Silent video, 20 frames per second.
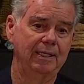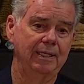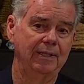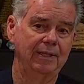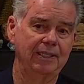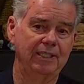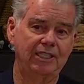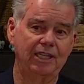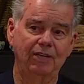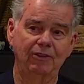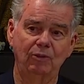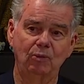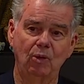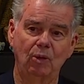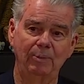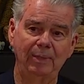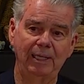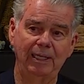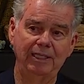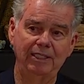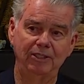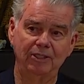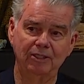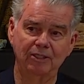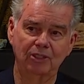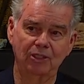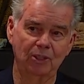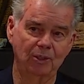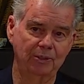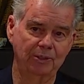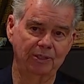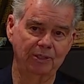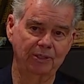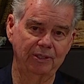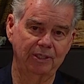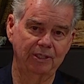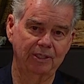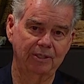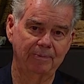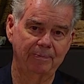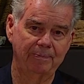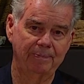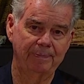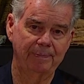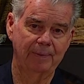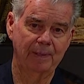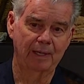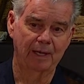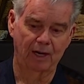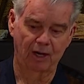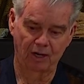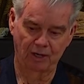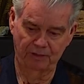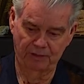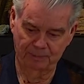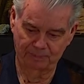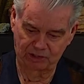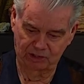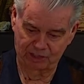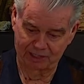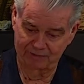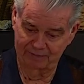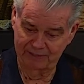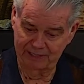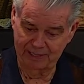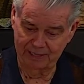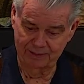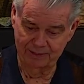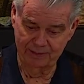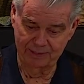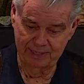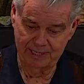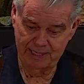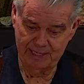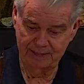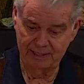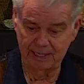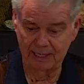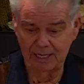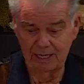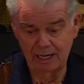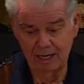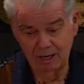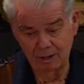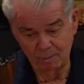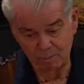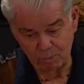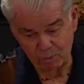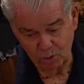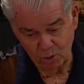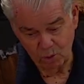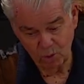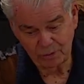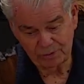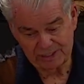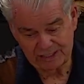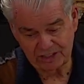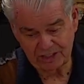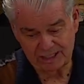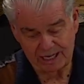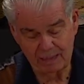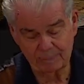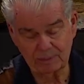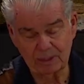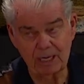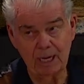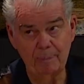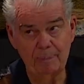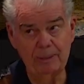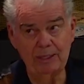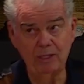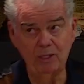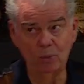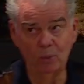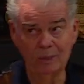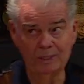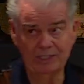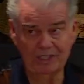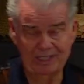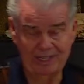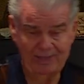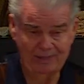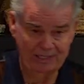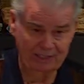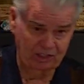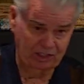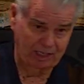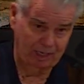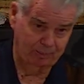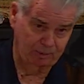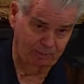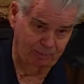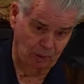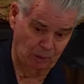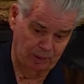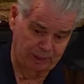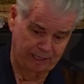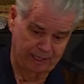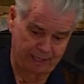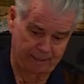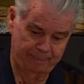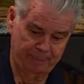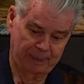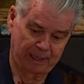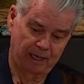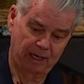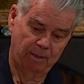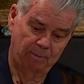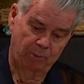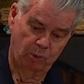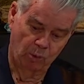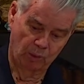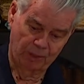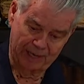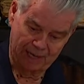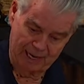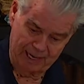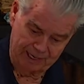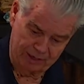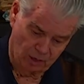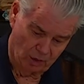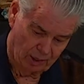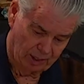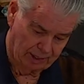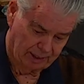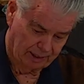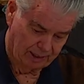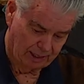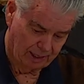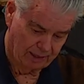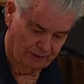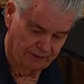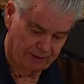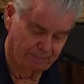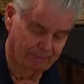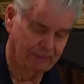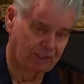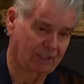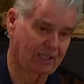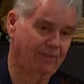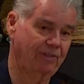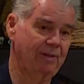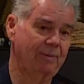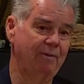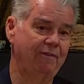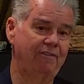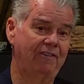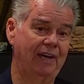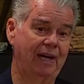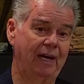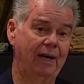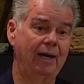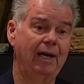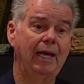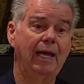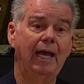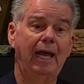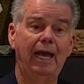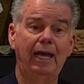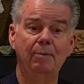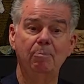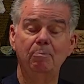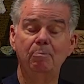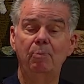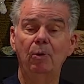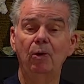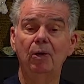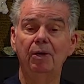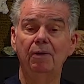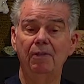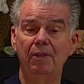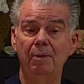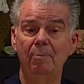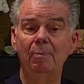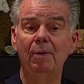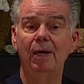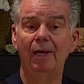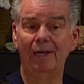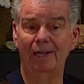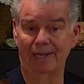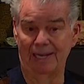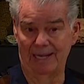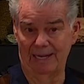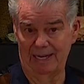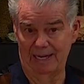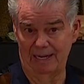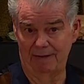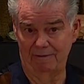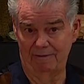The 10th Roman Legion soldiers heard them shuffling underneath, broke the steps up, and you will see the steps broken up, poured hot oil on them, set them afire, and burned them alive.